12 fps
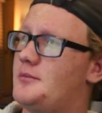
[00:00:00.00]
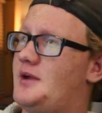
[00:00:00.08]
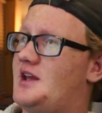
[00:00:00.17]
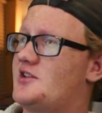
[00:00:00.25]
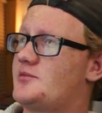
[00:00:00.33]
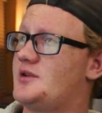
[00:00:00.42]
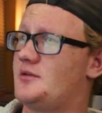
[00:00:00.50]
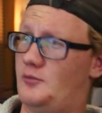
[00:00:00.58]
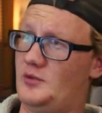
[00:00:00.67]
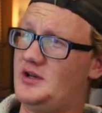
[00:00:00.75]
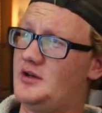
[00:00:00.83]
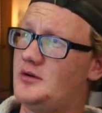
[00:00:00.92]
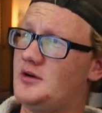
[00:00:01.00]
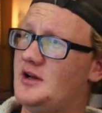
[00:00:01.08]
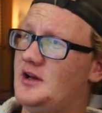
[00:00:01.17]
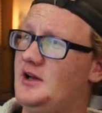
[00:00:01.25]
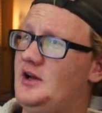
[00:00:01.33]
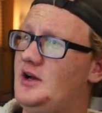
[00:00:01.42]
management window.
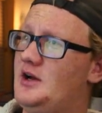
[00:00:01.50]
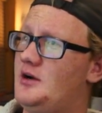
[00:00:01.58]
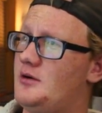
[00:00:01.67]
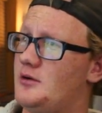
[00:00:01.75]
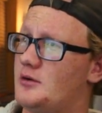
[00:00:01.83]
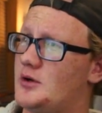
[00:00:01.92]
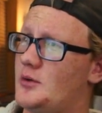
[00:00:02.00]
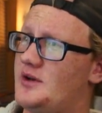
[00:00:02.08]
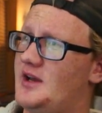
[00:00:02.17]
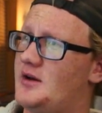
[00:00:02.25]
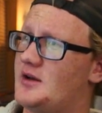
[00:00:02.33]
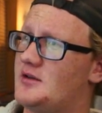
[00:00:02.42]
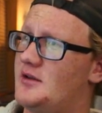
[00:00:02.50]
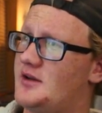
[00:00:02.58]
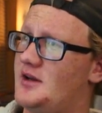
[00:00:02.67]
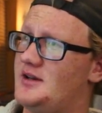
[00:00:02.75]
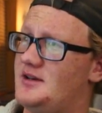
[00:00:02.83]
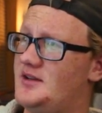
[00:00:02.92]
We'll go down and click
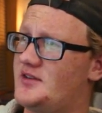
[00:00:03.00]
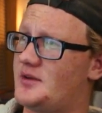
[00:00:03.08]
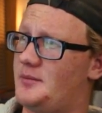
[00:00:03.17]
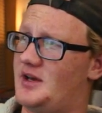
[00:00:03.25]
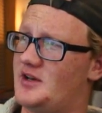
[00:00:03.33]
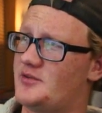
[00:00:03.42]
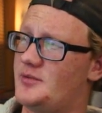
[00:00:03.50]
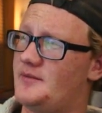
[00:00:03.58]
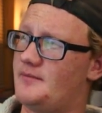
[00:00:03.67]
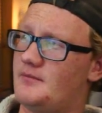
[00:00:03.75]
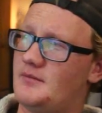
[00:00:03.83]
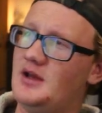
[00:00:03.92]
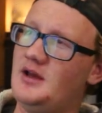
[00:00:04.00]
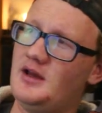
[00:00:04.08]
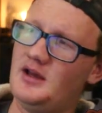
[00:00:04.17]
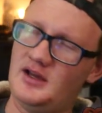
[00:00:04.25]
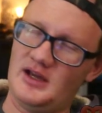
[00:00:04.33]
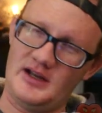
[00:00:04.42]
on disk management,
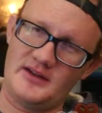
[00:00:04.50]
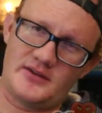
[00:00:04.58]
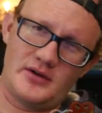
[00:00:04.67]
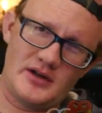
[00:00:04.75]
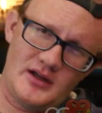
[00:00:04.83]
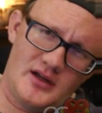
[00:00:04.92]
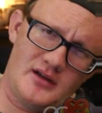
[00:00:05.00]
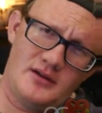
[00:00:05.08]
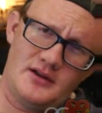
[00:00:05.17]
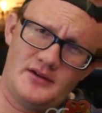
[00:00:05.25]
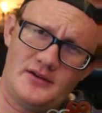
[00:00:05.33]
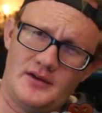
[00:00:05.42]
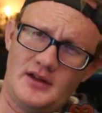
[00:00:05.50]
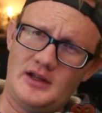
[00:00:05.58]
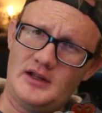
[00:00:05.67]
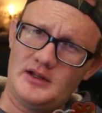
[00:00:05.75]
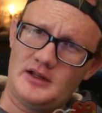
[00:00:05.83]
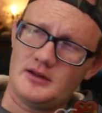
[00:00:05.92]
and it's going to
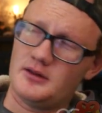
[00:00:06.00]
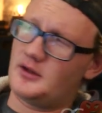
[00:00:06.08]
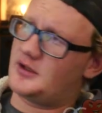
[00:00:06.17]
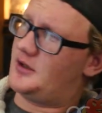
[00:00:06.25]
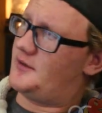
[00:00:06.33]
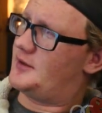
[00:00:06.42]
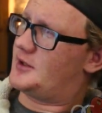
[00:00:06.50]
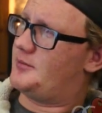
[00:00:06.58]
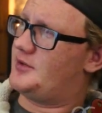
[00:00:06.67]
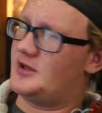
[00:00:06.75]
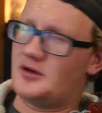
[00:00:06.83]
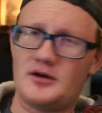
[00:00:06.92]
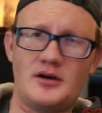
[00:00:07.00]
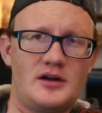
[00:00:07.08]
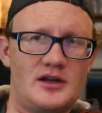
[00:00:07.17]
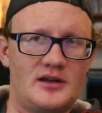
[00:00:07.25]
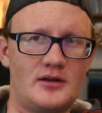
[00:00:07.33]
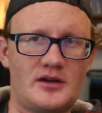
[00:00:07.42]
look on the computer
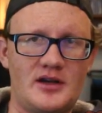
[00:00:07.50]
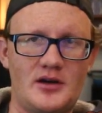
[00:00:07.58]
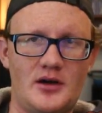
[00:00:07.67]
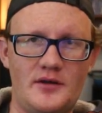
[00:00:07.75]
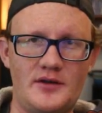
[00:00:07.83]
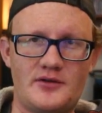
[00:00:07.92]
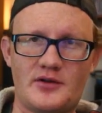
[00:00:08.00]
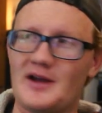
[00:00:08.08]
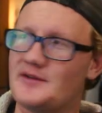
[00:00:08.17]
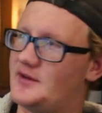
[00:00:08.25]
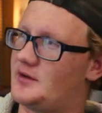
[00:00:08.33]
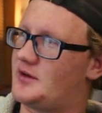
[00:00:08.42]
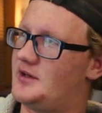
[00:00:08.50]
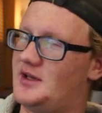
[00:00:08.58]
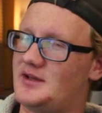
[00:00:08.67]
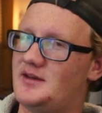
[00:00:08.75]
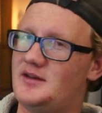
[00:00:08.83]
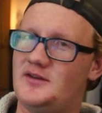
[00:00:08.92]
and look at all the drives that are
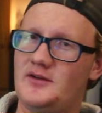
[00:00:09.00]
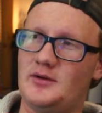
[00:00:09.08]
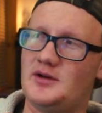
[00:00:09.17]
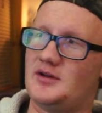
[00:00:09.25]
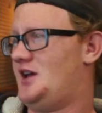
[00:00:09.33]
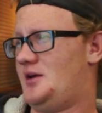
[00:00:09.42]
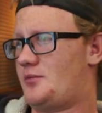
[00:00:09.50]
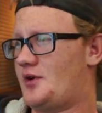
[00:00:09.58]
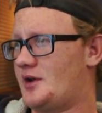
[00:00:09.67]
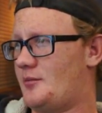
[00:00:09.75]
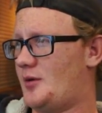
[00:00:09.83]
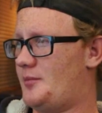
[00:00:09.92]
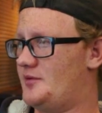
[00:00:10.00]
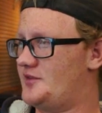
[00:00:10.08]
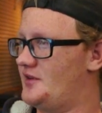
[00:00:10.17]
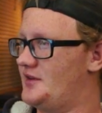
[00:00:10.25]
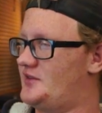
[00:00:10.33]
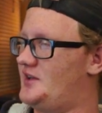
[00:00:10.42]
connected to it and bring them up as
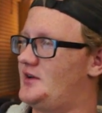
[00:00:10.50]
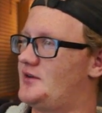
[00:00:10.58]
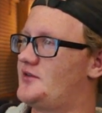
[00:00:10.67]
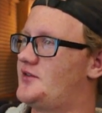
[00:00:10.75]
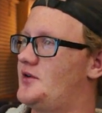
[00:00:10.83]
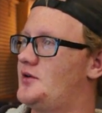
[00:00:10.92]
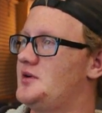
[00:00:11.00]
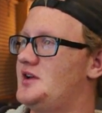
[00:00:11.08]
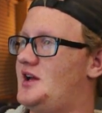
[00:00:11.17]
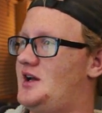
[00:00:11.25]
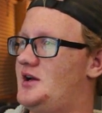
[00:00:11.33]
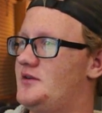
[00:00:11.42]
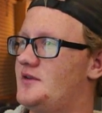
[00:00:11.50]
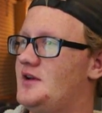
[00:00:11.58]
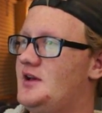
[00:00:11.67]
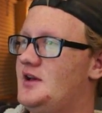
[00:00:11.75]
a list here. So we have